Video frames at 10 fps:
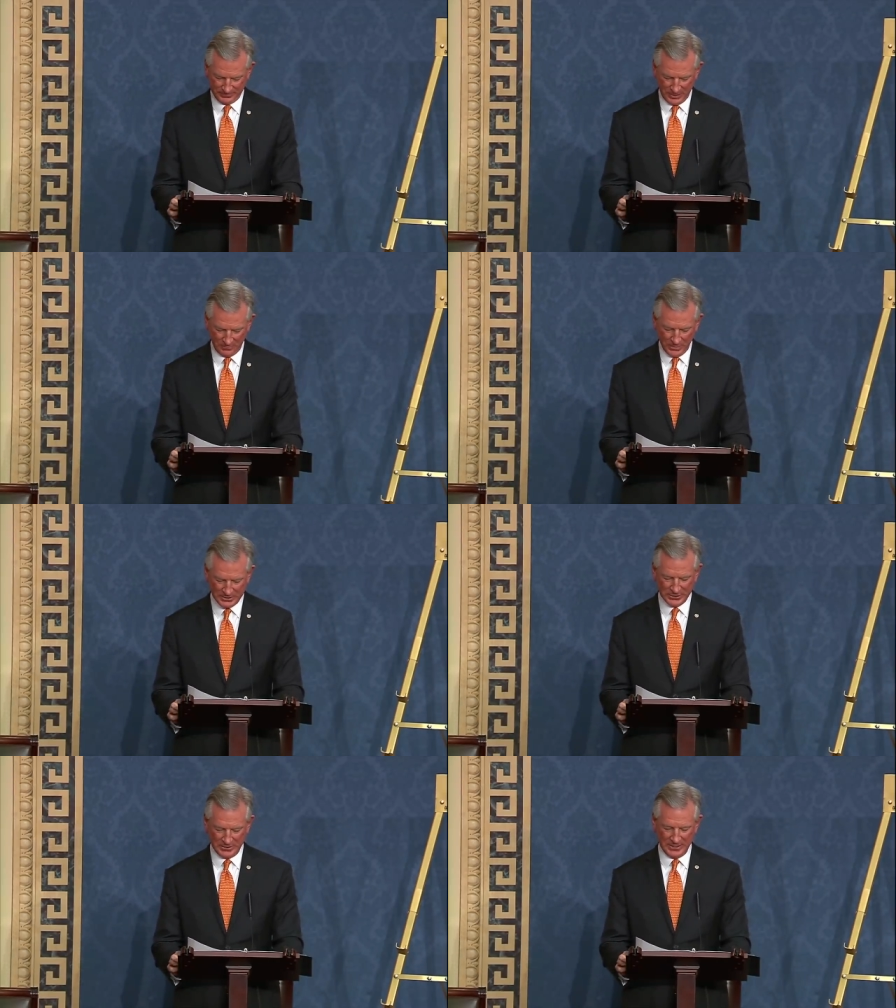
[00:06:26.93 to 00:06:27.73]
Our
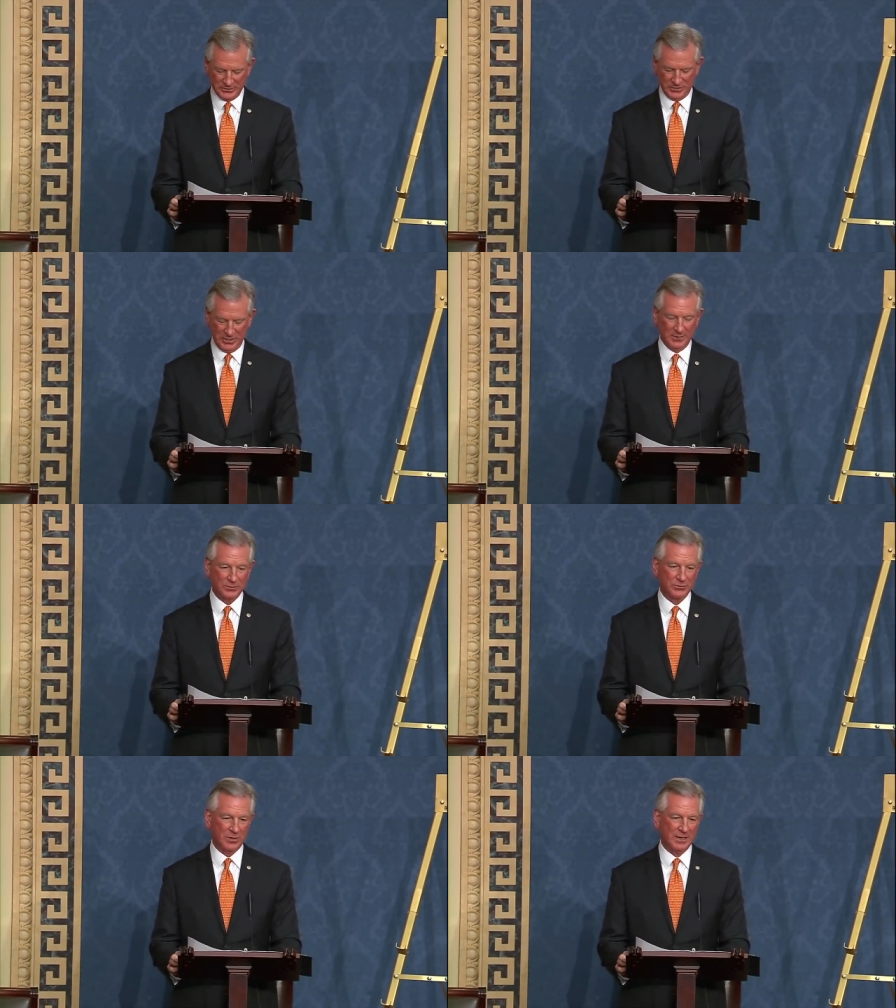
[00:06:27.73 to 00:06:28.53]
budget needs to
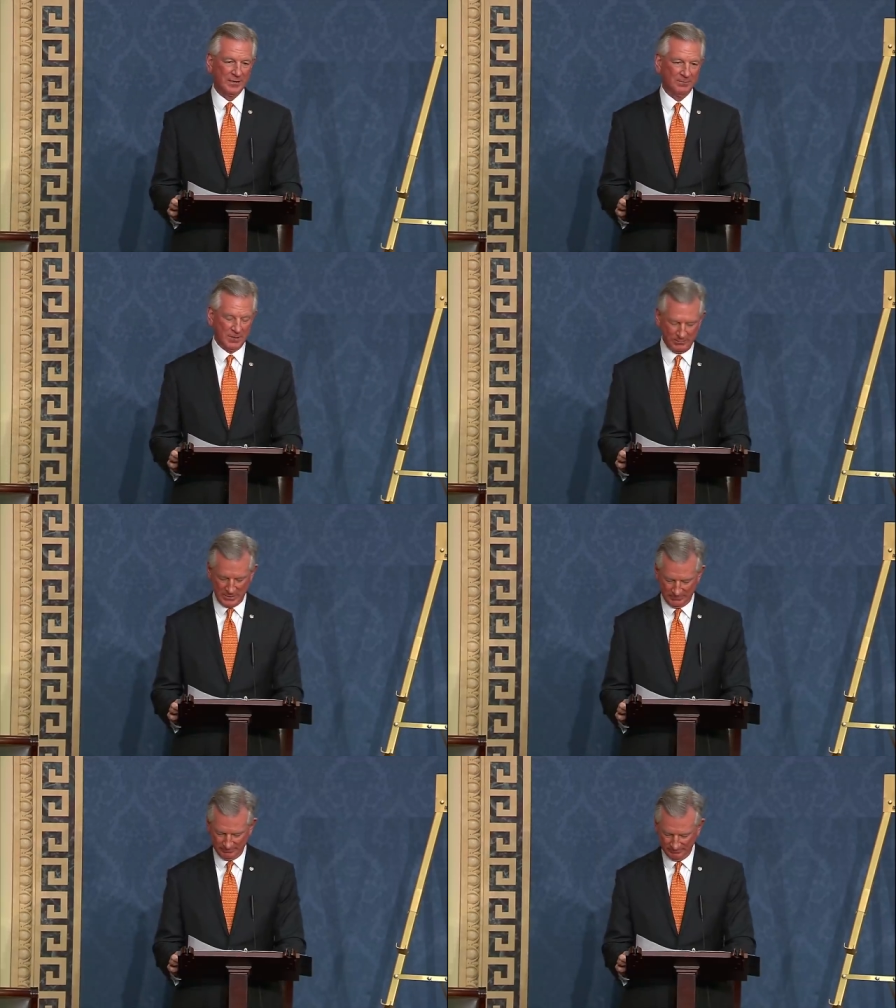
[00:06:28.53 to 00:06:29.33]
demonstrate
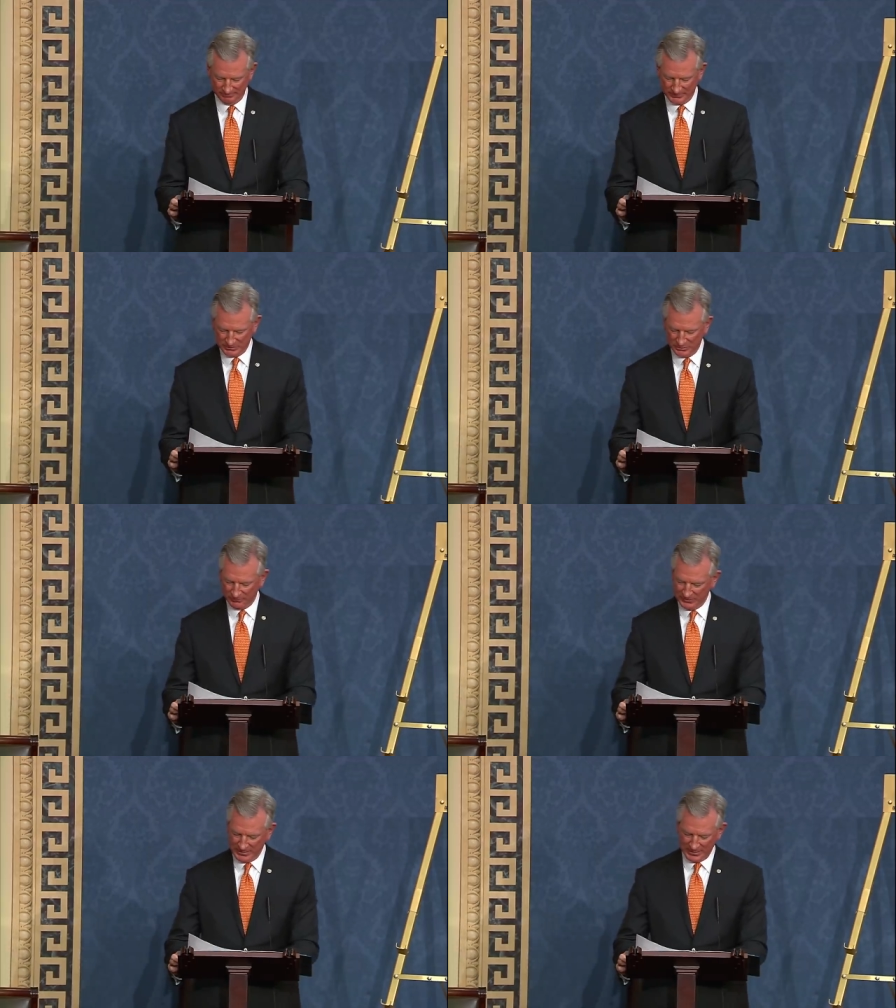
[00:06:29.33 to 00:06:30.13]
commitment to
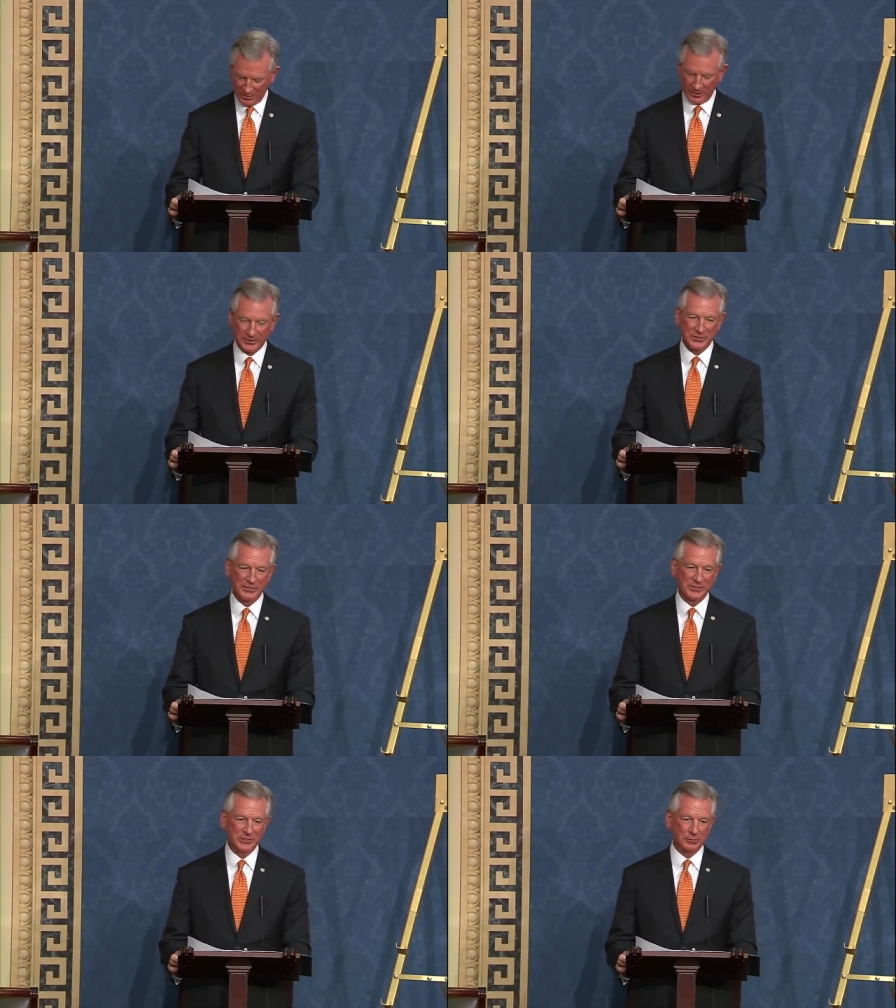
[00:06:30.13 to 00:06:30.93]
defending our
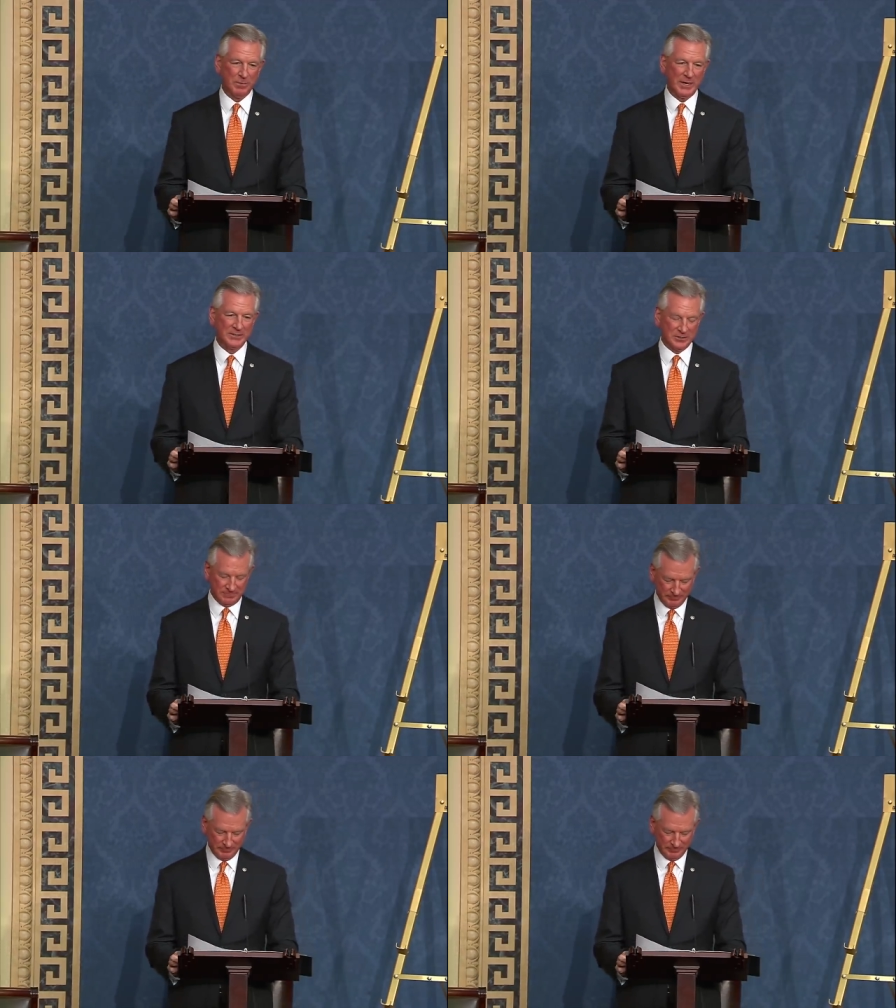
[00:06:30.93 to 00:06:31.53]
existing space